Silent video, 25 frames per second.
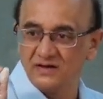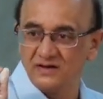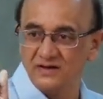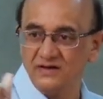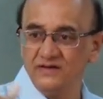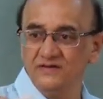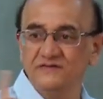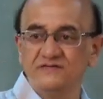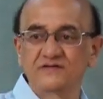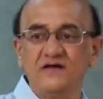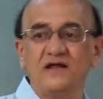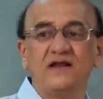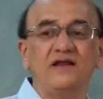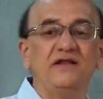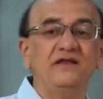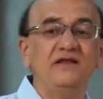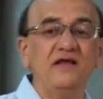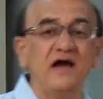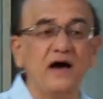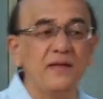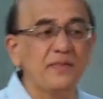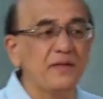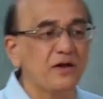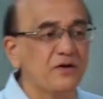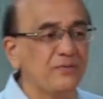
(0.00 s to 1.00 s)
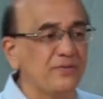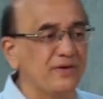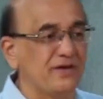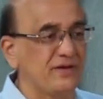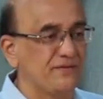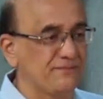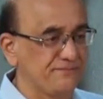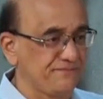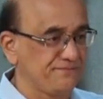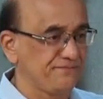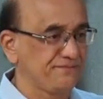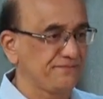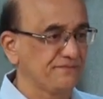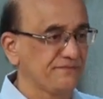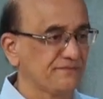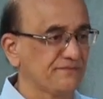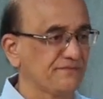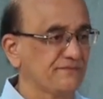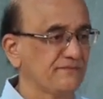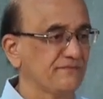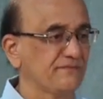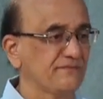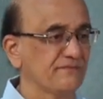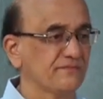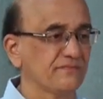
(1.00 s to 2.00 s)
Is there any other way? When
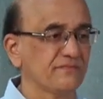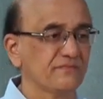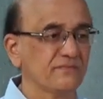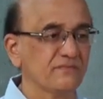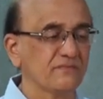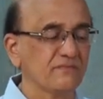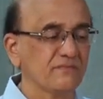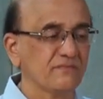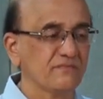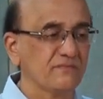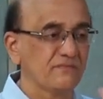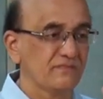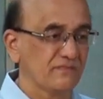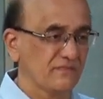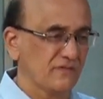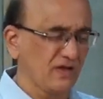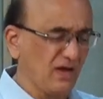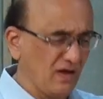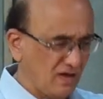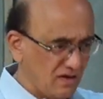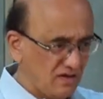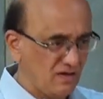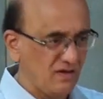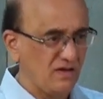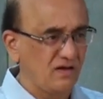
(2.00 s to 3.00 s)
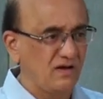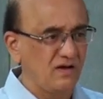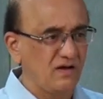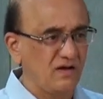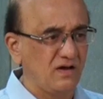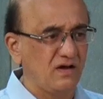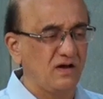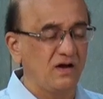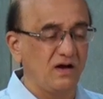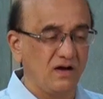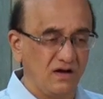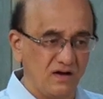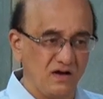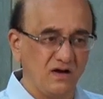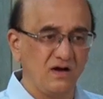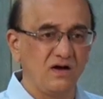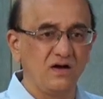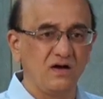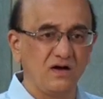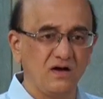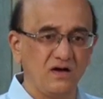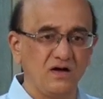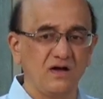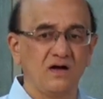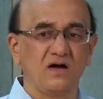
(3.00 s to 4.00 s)
the number ends in 2, 4,
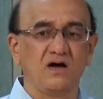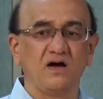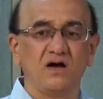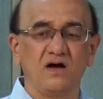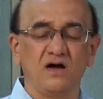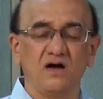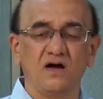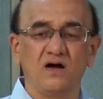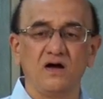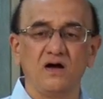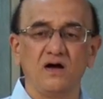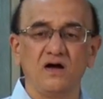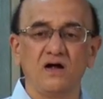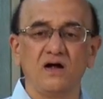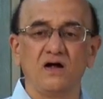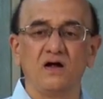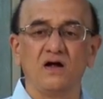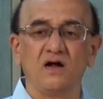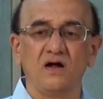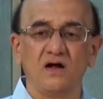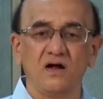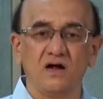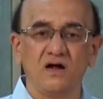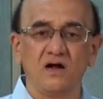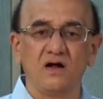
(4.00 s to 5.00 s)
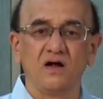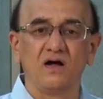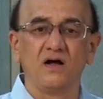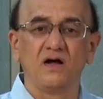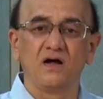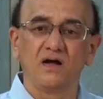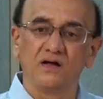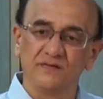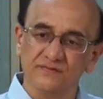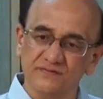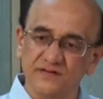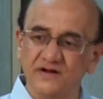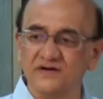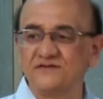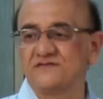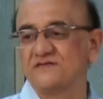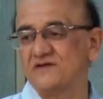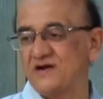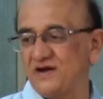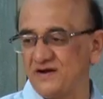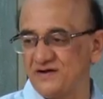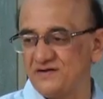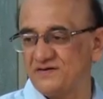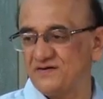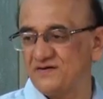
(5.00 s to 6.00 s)
6, 8 or 0. That is
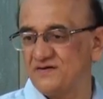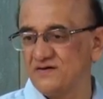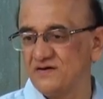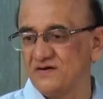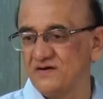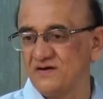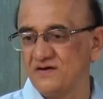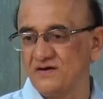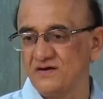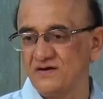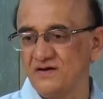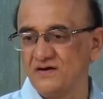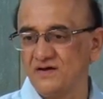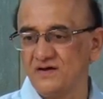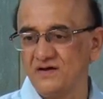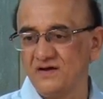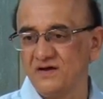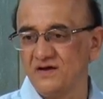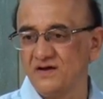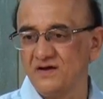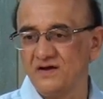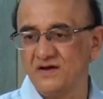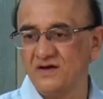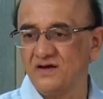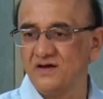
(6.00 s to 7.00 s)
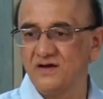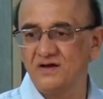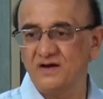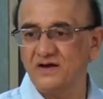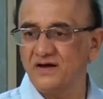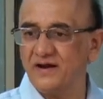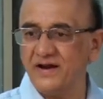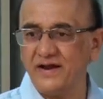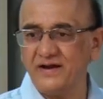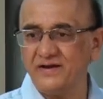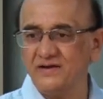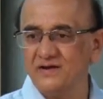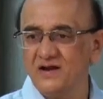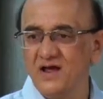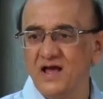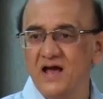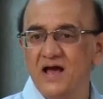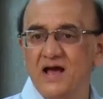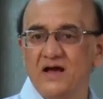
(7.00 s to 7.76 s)
right, correct?